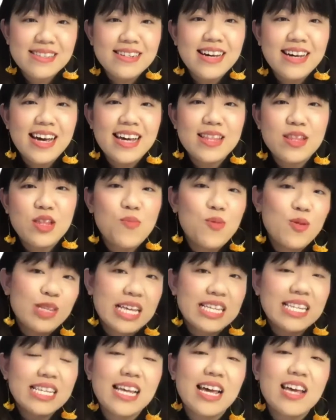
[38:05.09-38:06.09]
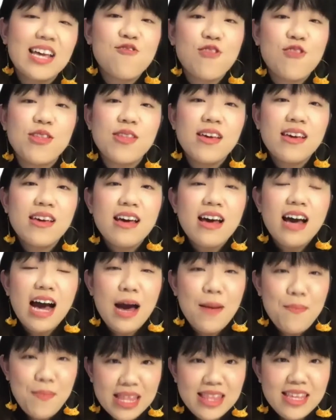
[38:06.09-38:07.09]
and the processes are even
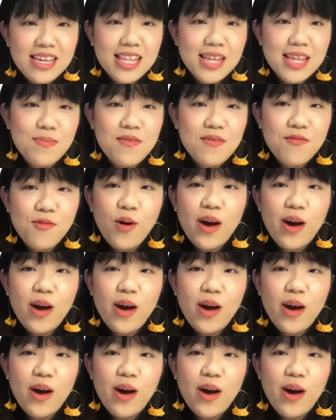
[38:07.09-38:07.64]
better than before.